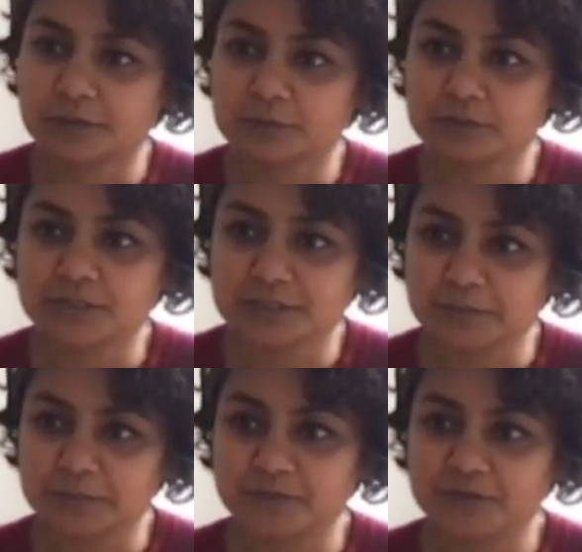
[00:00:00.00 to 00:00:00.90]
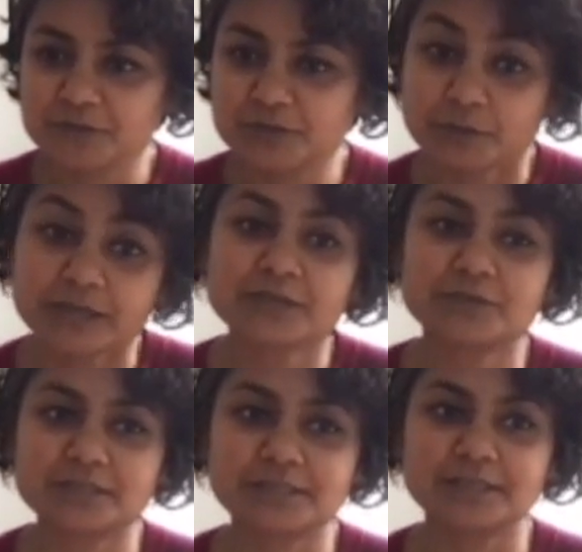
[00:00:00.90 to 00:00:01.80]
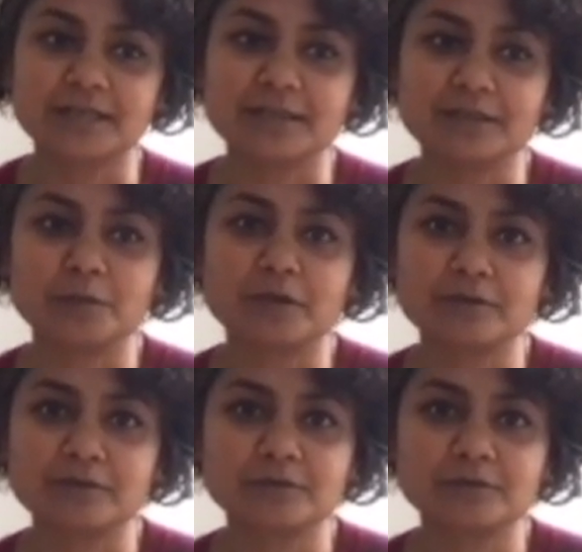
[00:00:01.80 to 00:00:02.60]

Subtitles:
which is very interesting, and I think one of